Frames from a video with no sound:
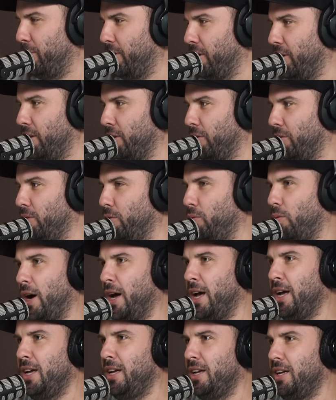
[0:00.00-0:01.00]
but the
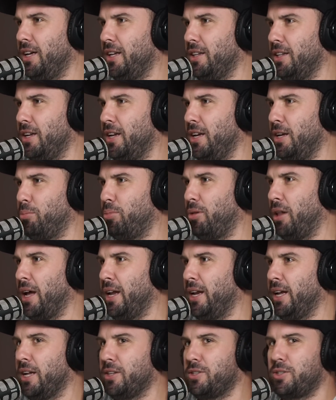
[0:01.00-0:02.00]
way that he
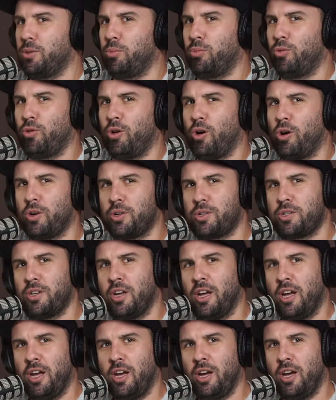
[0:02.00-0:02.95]
played against the Bulldogs,